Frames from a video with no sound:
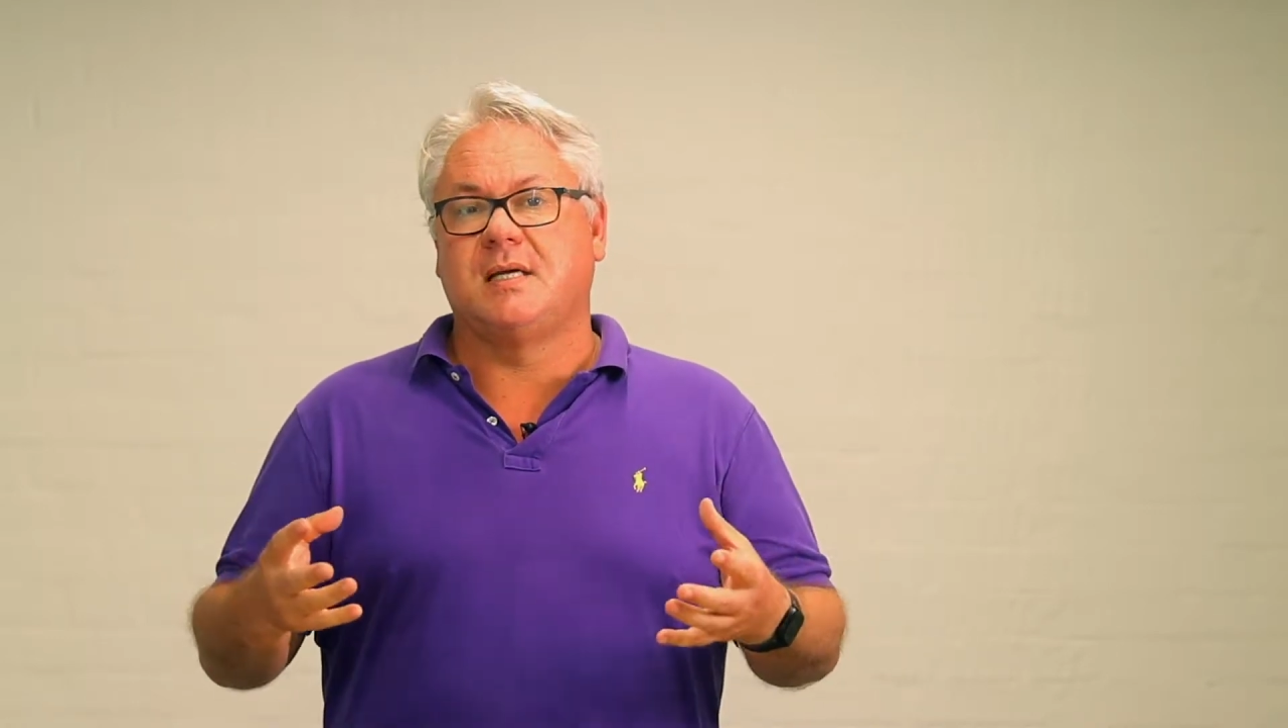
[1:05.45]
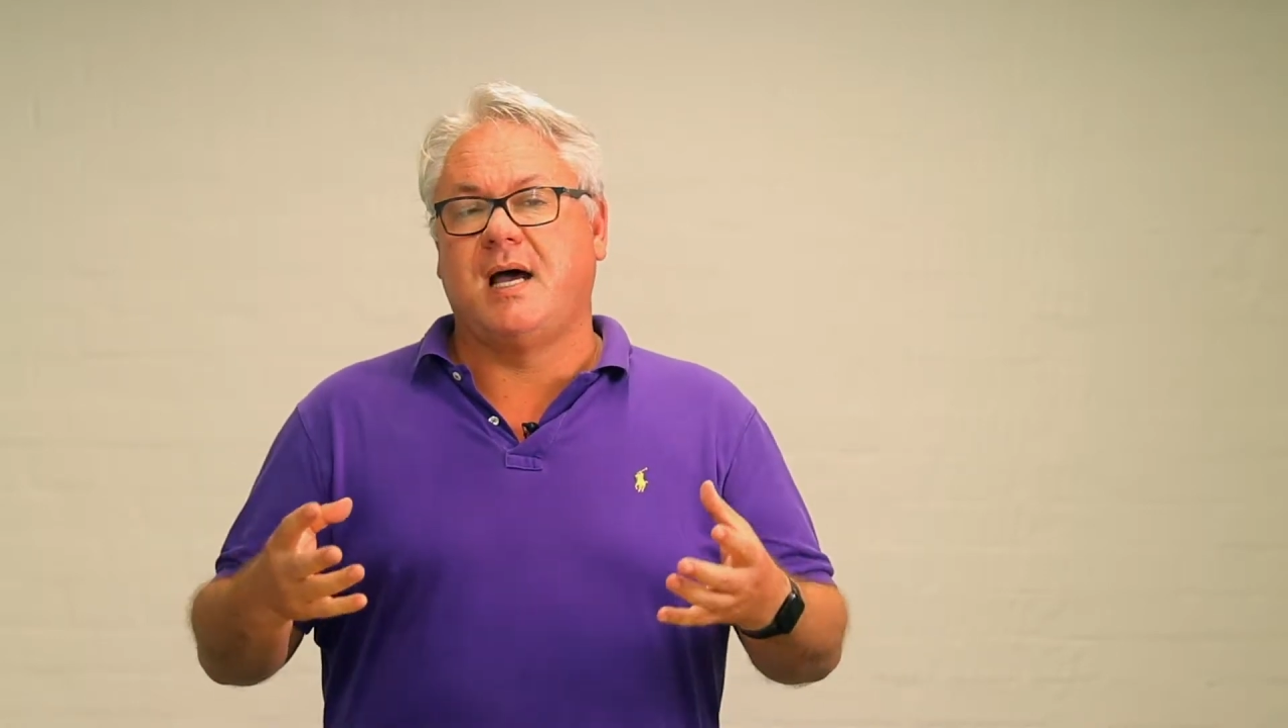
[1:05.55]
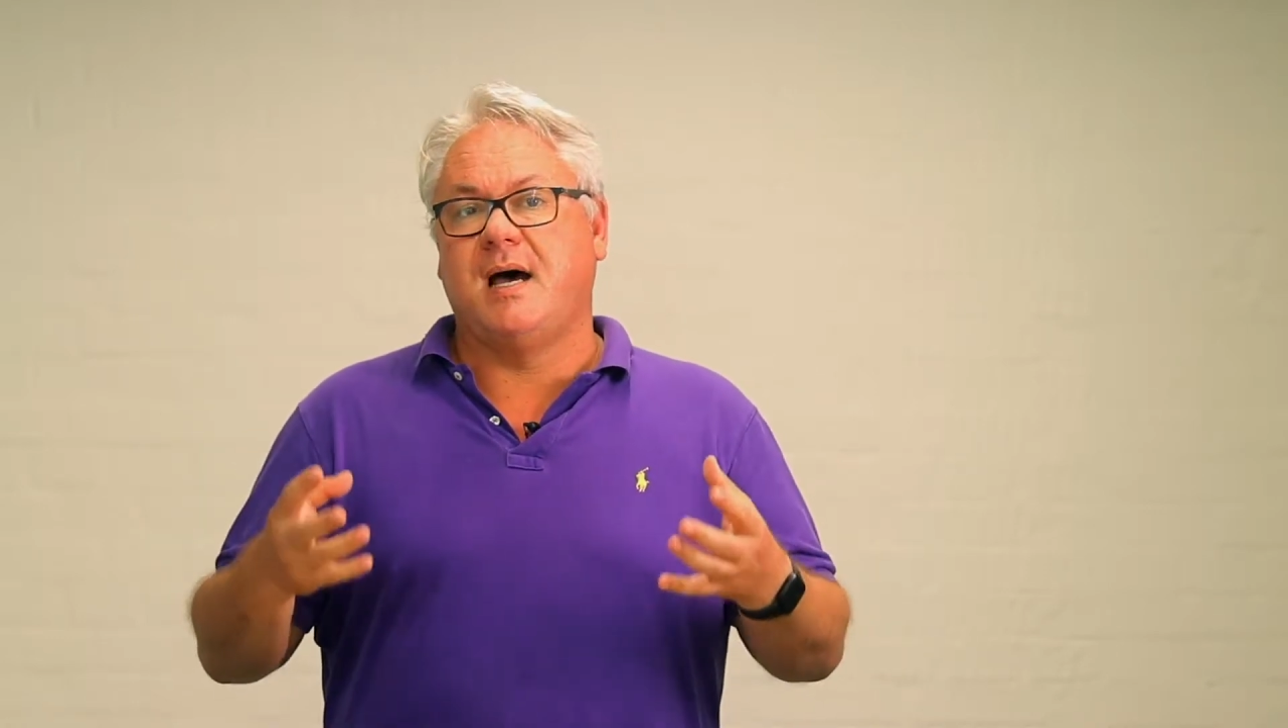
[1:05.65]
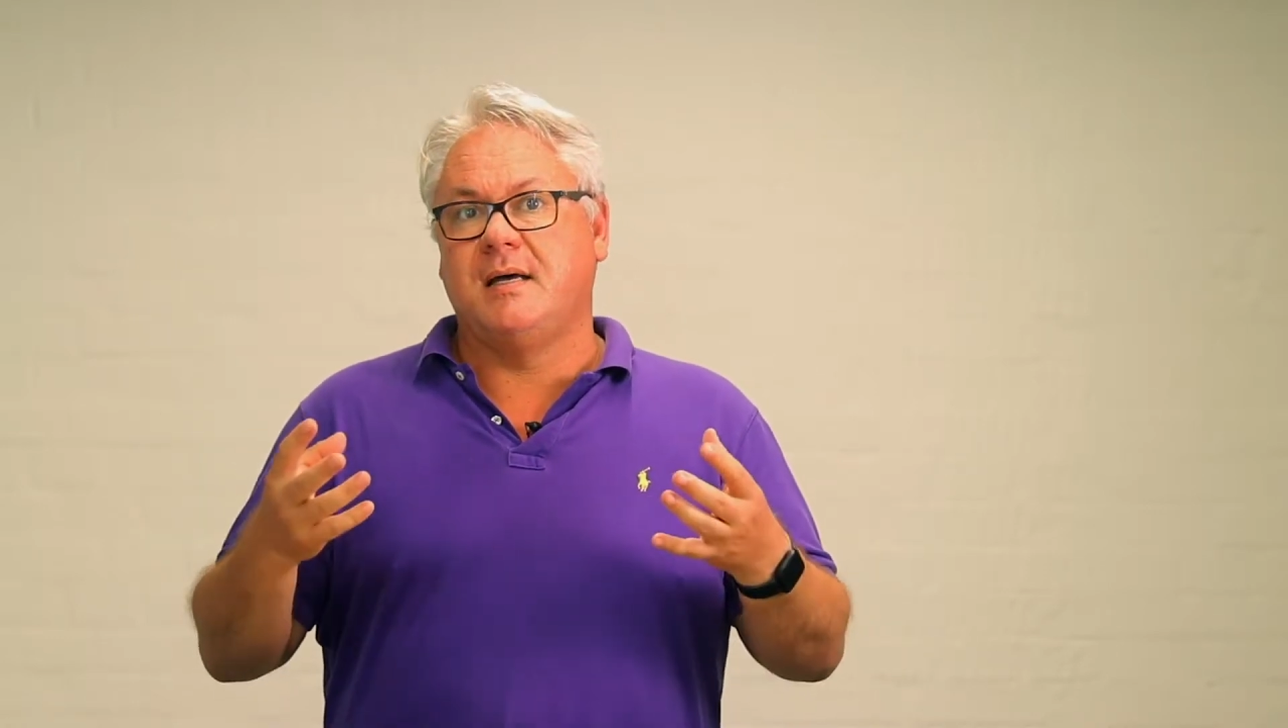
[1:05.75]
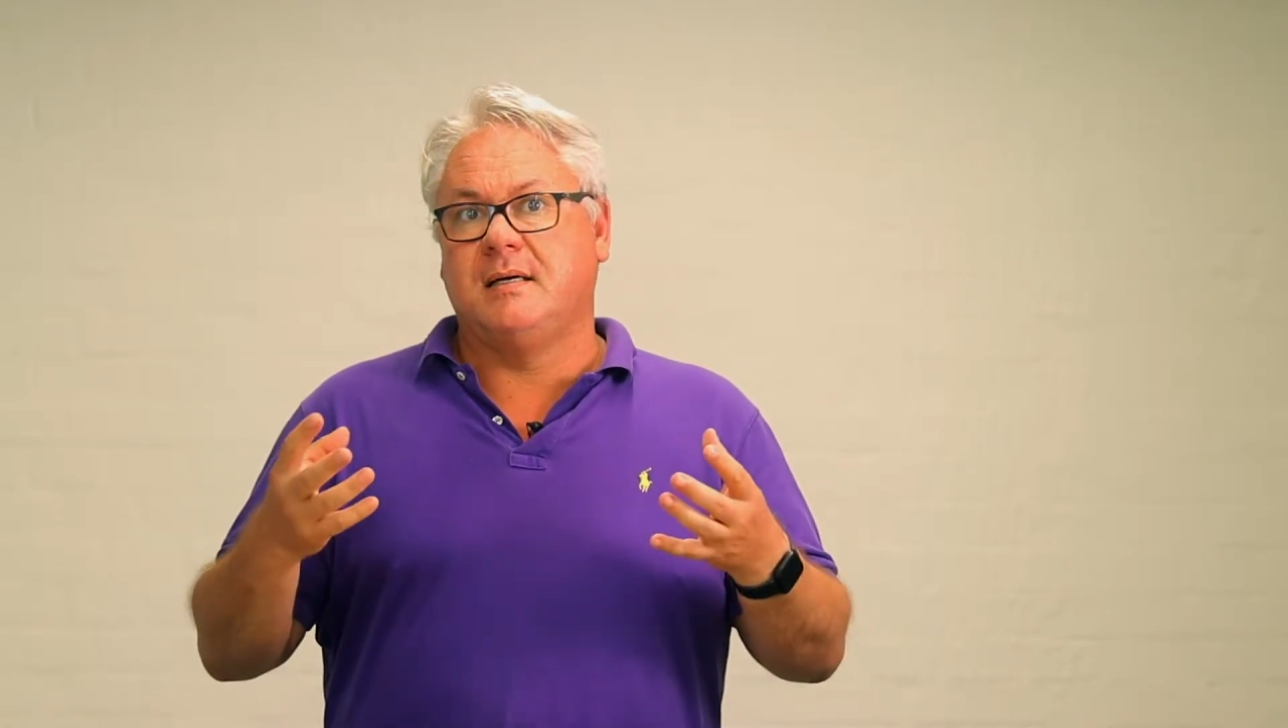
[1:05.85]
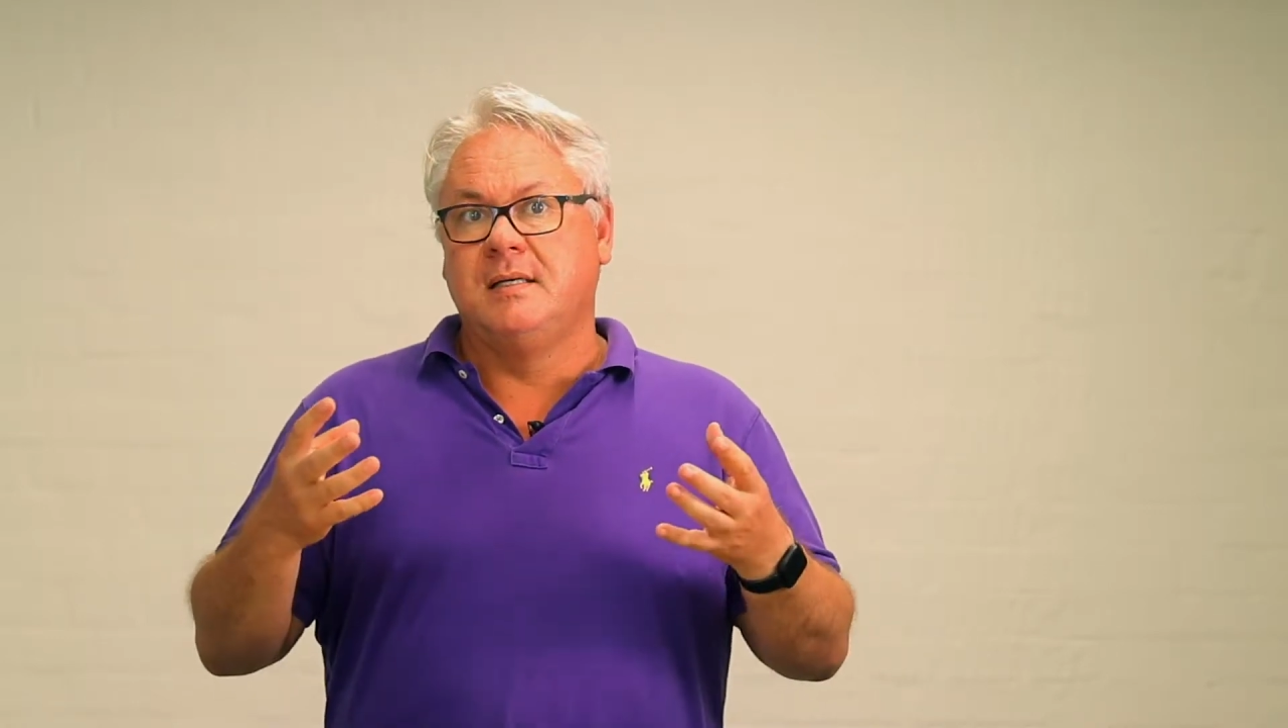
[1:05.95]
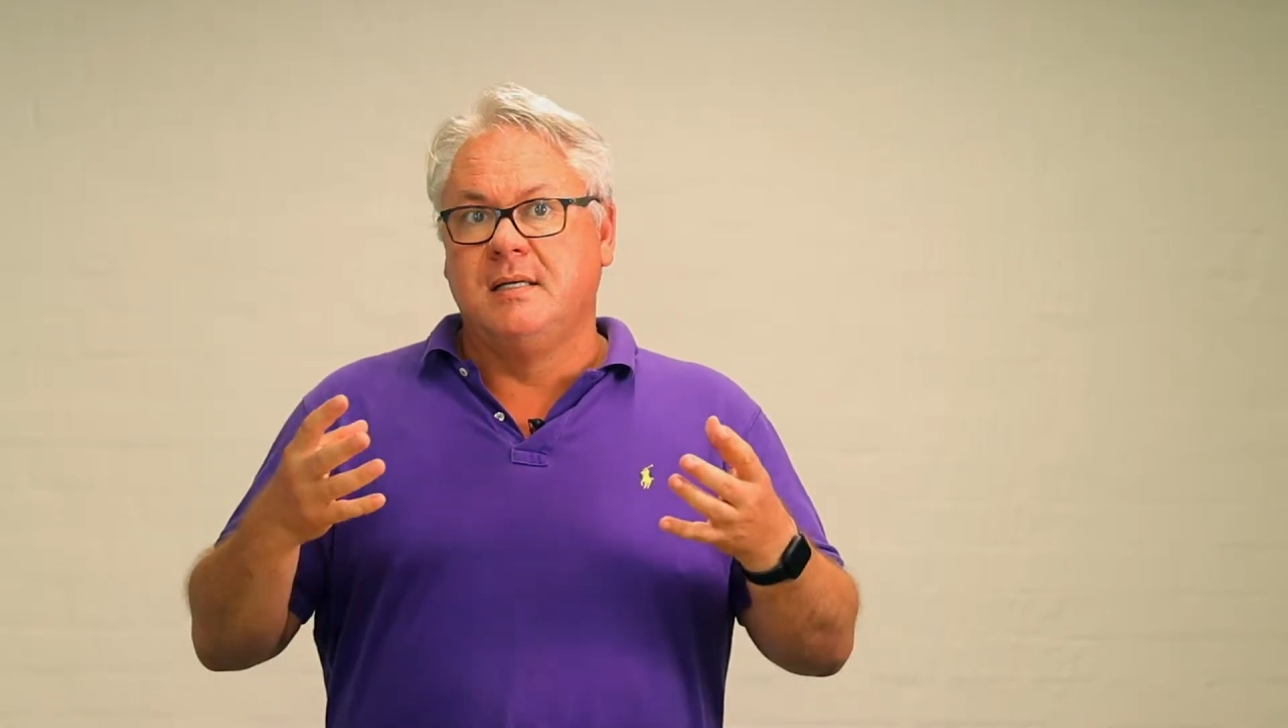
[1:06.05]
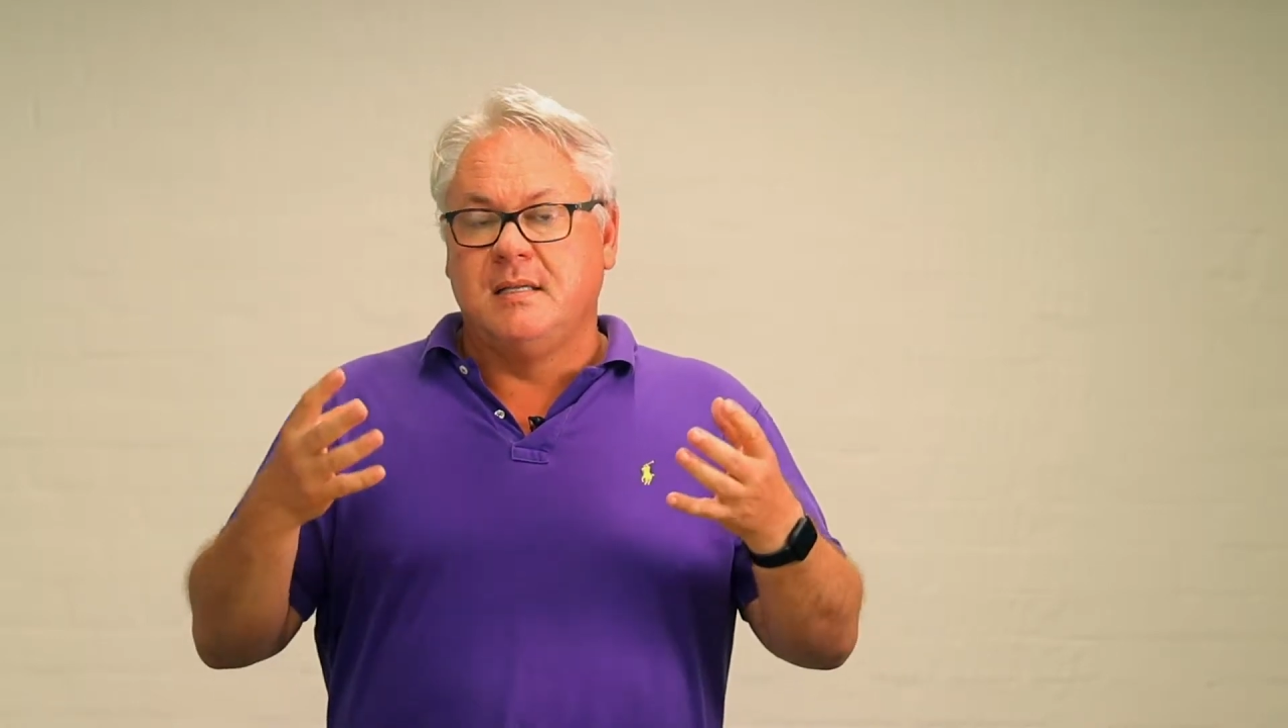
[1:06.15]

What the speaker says: are